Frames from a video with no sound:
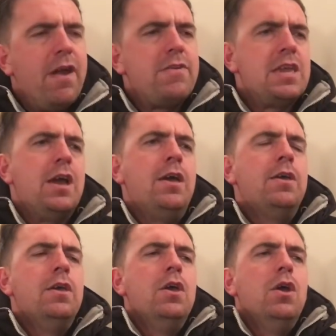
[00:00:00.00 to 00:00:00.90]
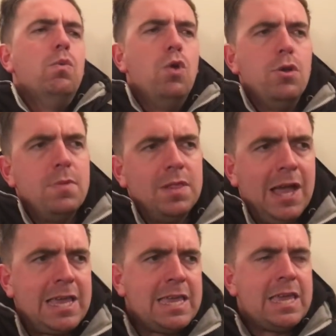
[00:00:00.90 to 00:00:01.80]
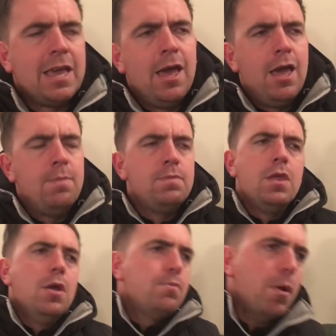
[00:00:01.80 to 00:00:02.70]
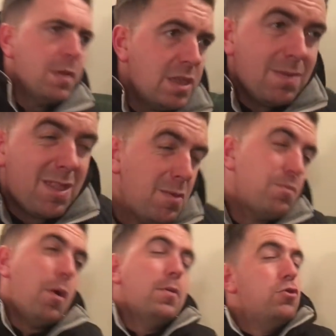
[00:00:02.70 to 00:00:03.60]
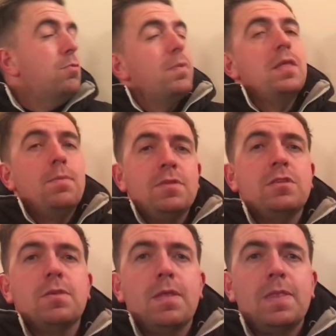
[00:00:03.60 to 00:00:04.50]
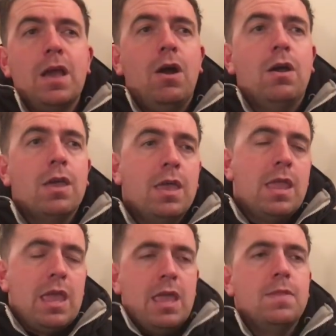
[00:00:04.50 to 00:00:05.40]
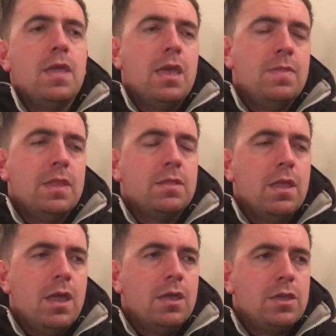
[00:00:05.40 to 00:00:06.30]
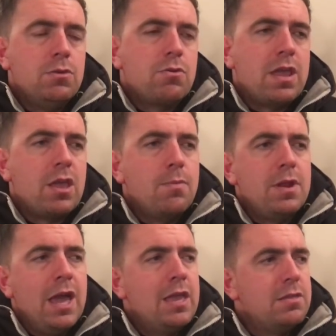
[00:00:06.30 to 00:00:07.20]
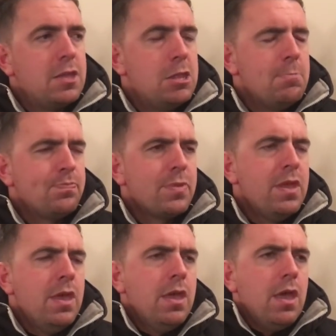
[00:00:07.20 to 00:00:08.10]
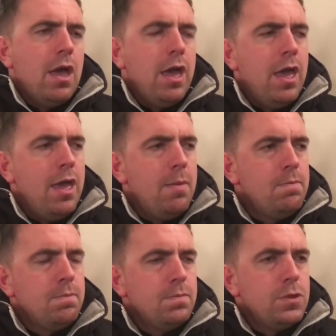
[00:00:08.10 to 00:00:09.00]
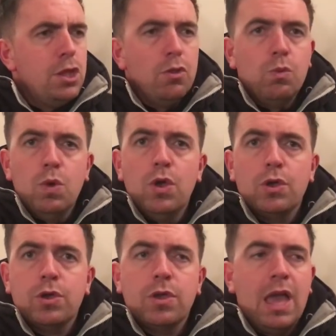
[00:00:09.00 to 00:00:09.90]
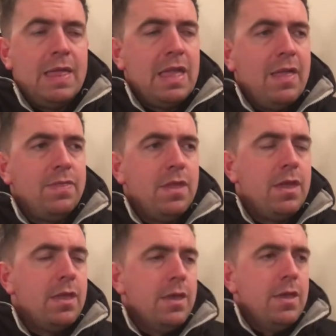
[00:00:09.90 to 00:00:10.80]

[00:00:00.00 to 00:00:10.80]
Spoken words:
very workmanlike. Probably shouldn't be in the position that they are in the Hughes Grey Cymru Alliance, and you know, the work and the